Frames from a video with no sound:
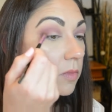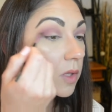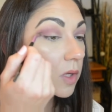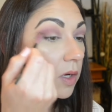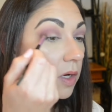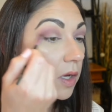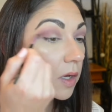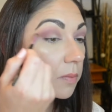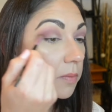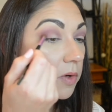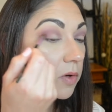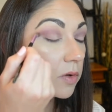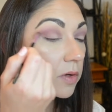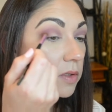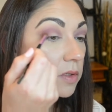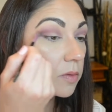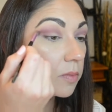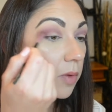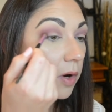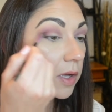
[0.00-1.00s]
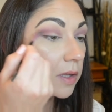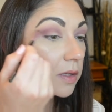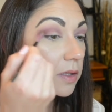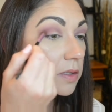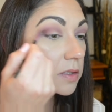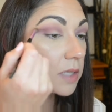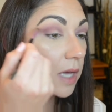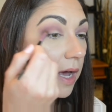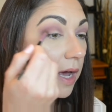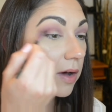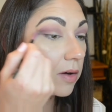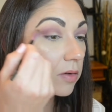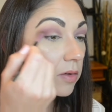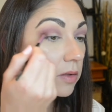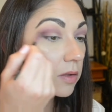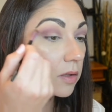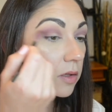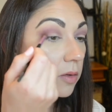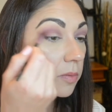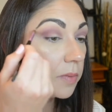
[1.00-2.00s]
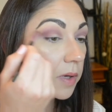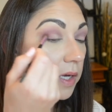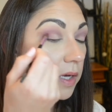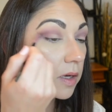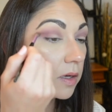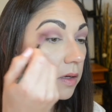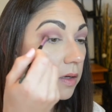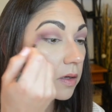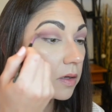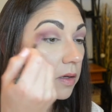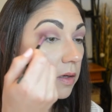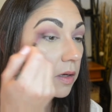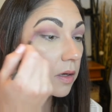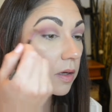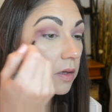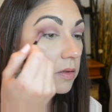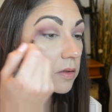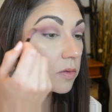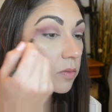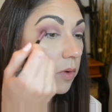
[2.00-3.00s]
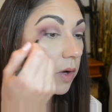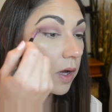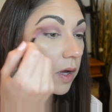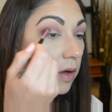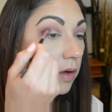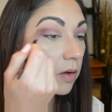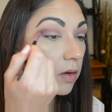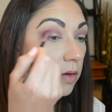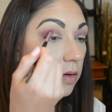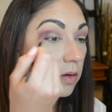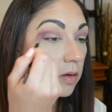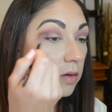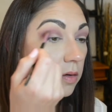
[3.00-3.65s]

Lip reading: And I am going to bring this out a little bit as well.